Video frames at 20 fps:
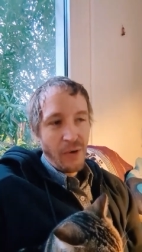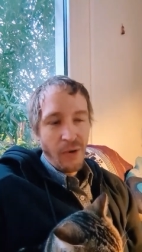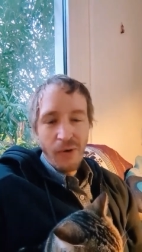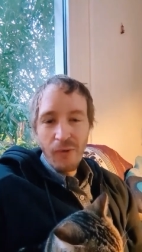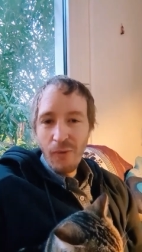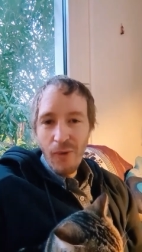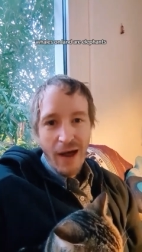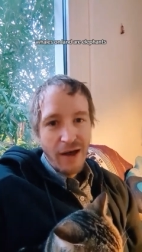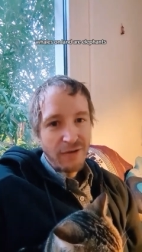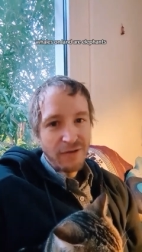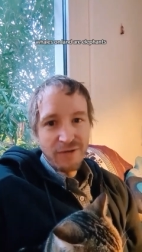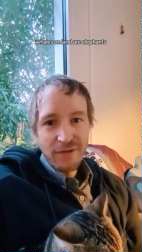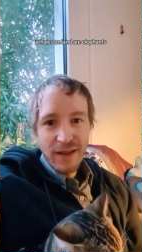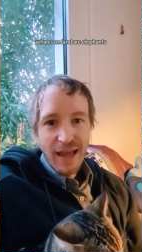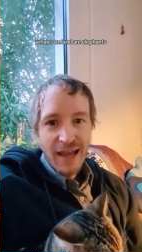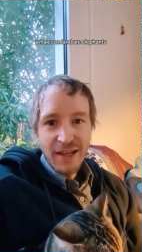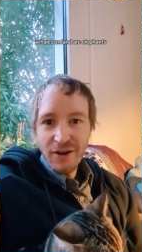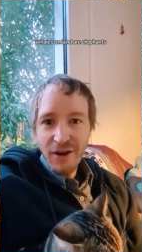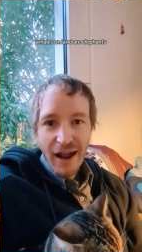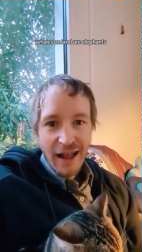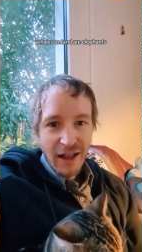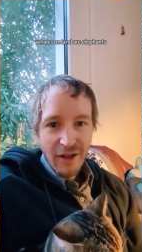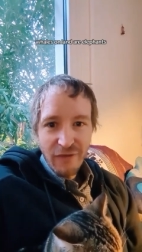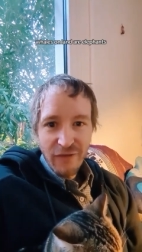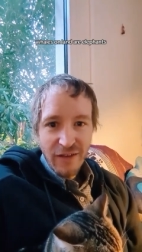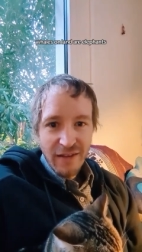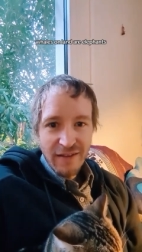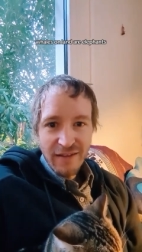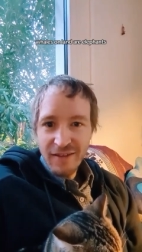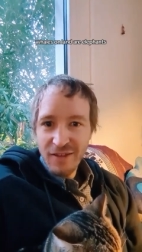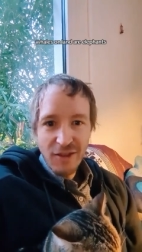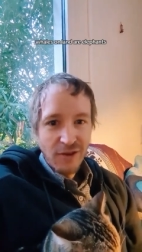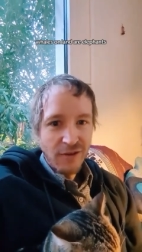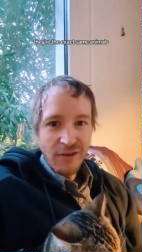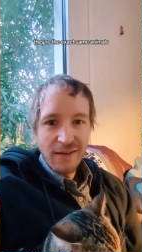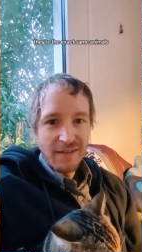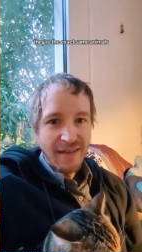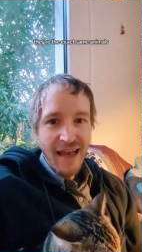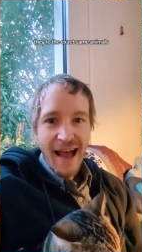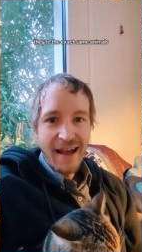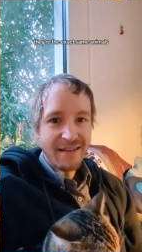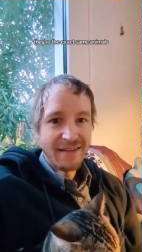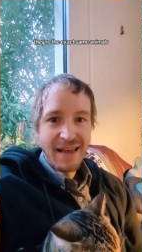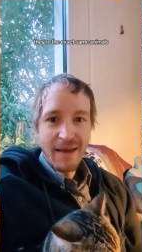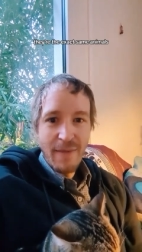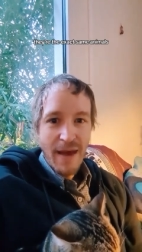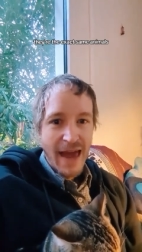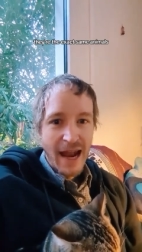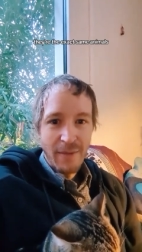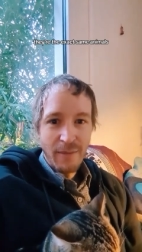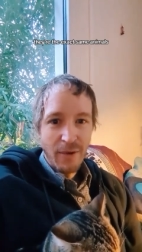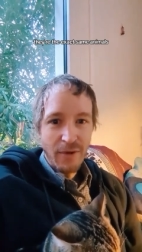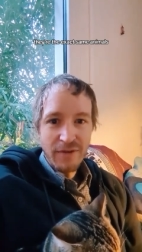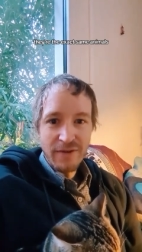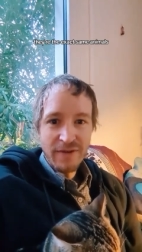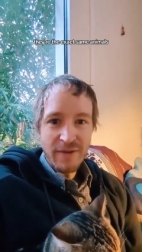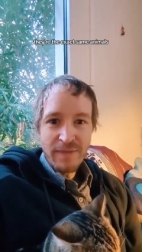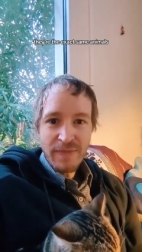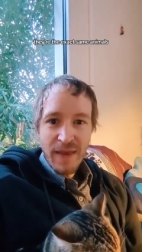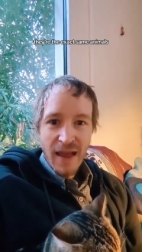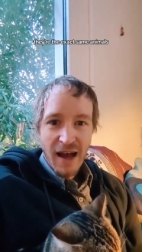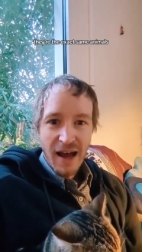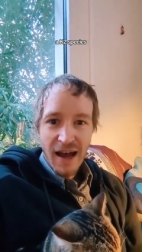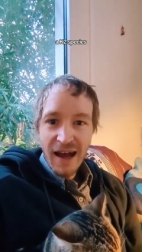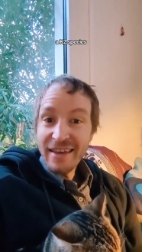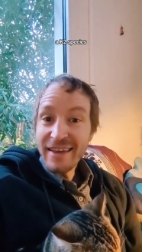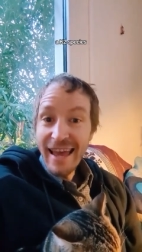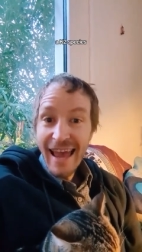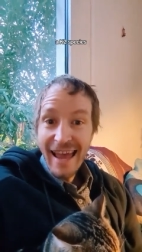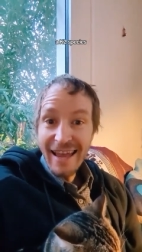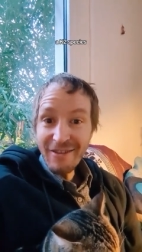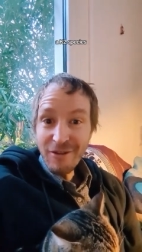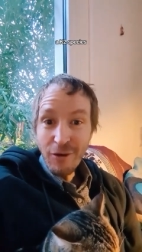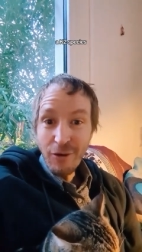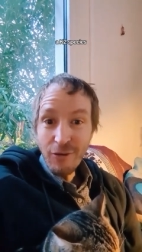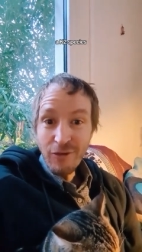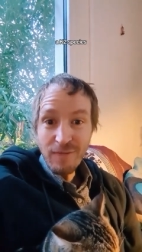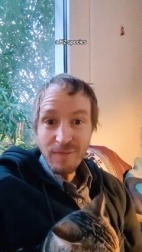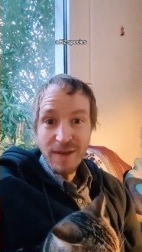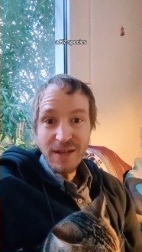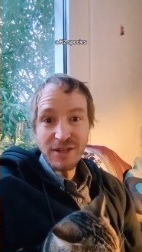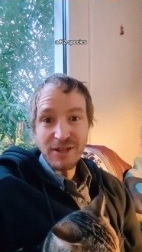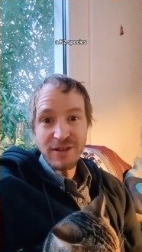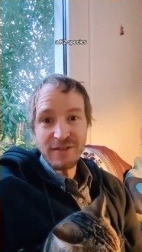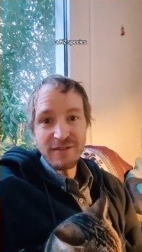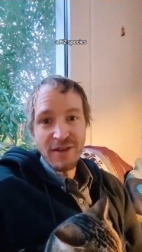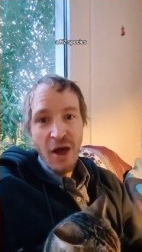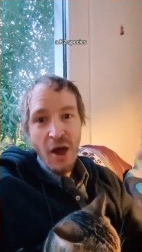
Whales on land are elephants. They're the exact same animals. A K2 species.